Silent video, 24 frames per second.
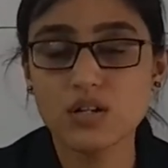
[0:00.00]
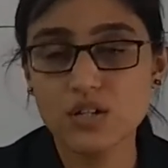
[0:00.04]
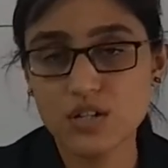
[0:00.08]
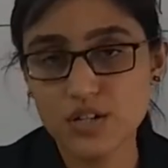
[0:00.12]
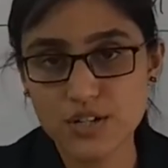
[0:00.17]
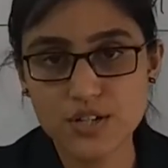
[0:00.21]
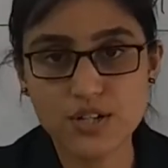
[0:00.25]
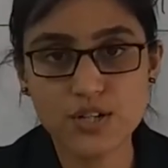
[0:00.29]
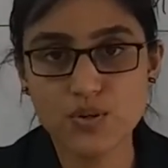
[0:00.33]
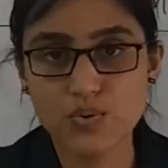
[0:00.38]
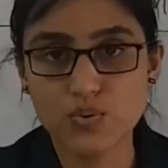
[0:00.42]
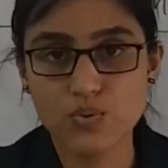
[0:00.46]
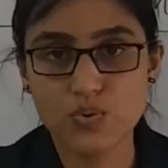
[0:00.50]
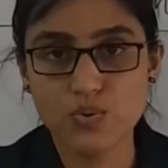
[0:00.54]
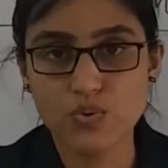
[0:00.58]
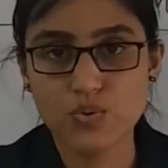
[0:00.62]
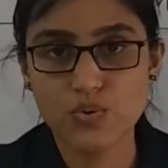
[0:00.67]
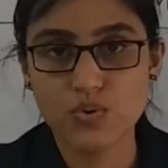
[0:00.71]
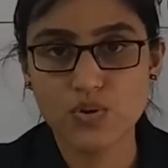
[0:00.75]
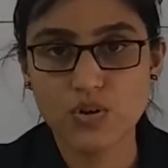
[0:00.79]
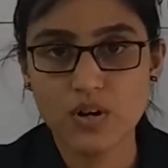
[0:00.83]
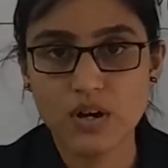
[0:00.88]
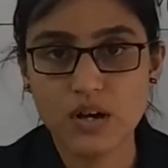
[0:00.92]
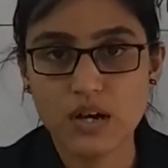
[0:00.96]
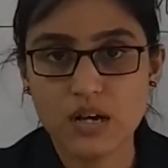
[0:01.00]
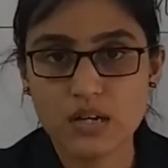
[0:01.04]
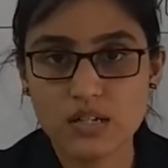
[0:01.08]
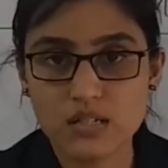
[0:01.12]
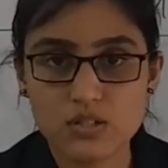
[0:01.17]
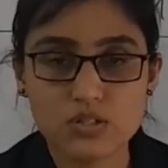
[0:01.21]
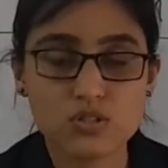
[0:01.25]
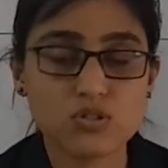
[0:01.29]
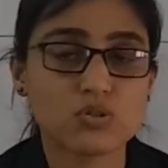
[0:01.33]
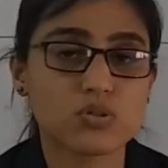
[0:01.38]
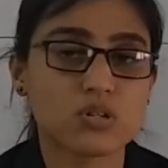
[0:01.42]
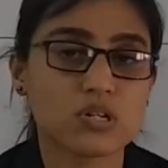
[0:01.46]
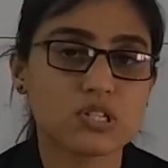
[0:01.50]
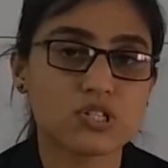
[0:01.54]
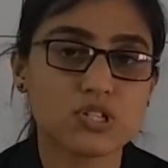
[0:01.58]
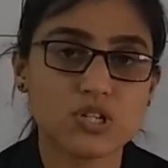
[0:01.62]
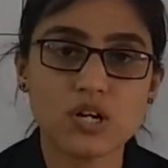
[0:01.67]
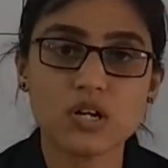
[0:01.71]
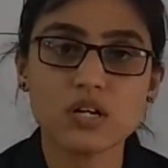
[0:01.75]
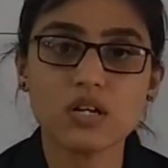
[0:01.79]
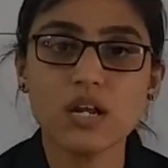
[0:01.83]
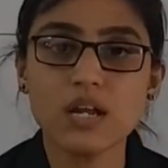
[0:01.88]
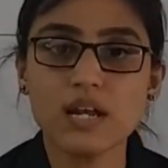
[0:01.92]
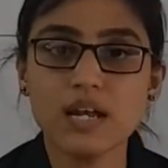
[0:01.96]
due. So, the
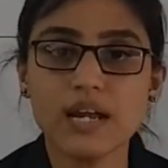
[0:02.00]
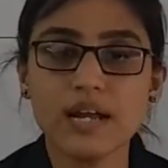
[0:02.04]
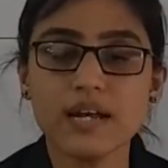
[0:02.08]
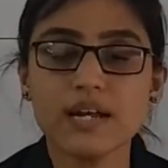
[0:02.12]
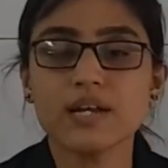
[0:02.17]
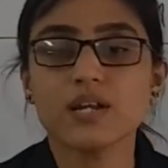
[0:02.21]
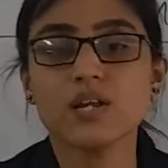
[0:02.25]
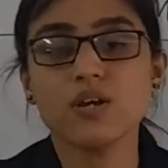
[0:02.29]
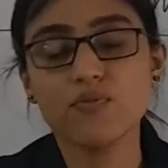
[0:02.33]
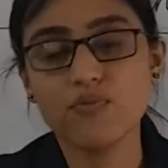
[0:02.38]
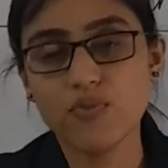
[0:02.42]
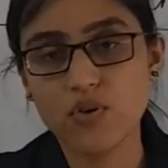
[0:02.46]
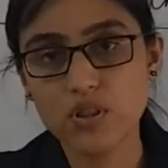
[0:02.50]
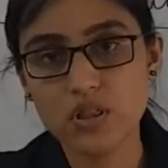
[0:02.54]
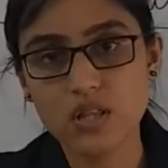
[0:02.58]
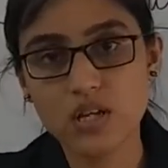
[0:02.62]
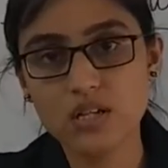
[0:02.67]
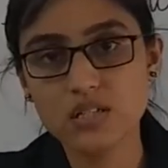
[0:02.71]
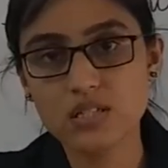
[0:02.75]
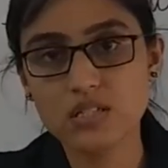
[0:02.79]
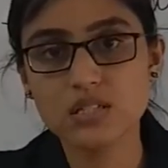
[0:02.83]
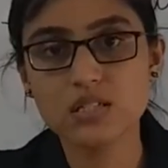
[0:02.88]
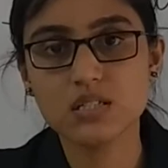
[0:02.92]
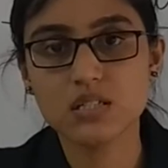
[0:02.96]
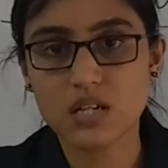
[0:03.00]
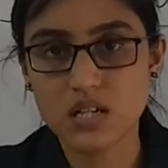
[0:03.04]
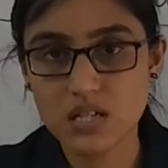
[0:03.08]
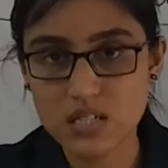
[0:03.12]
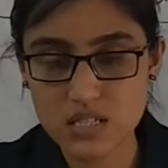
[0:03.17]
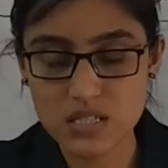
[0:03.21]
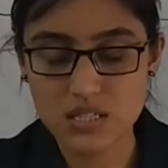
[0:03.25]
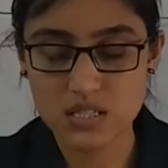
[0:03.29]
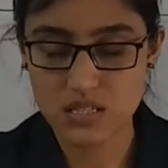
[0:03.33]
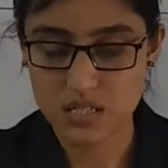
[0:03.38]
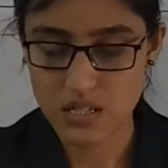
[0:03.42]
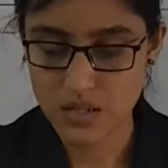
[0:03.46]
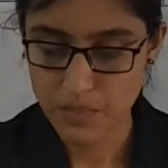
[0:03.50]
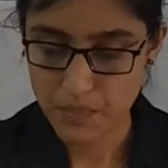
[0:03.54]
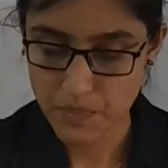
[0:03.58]
journal entry for this is